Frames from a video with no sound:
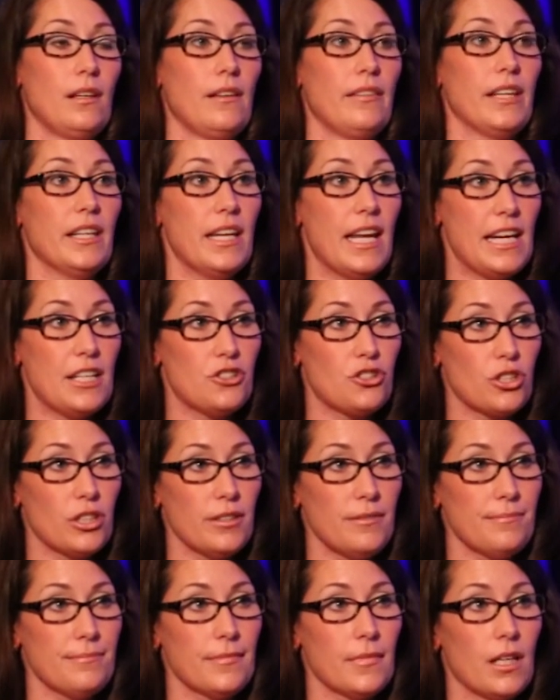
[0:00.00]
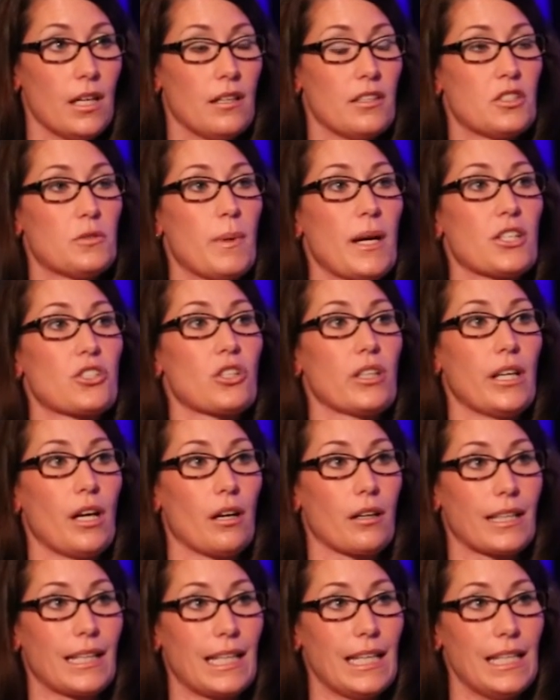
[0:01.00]
The nation, and especially
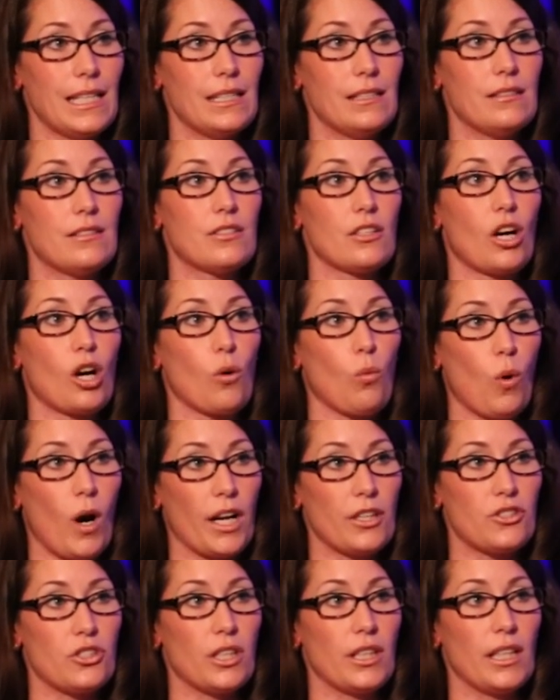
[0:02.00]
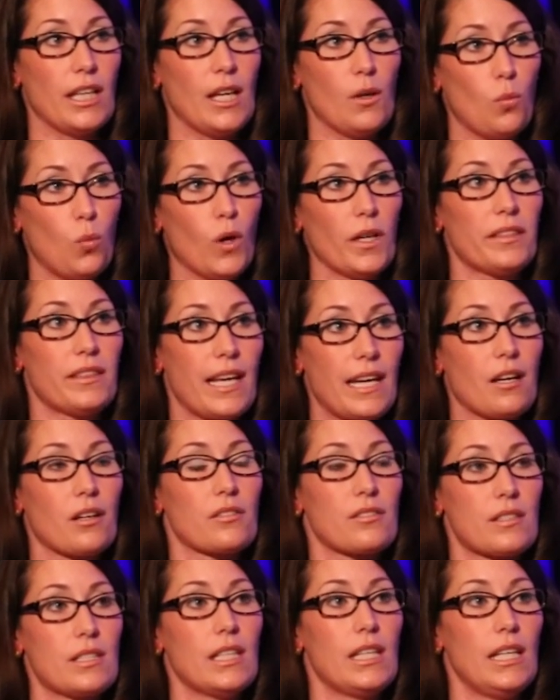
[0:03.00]
our kids, are watching, and what they
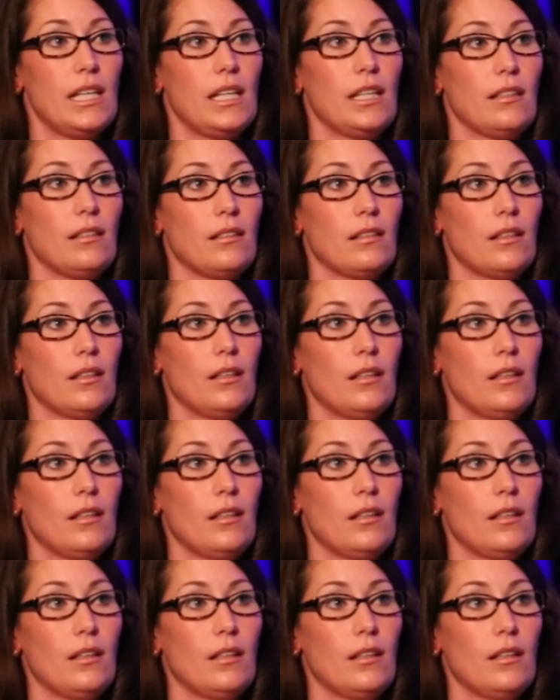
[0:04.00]
are seeing,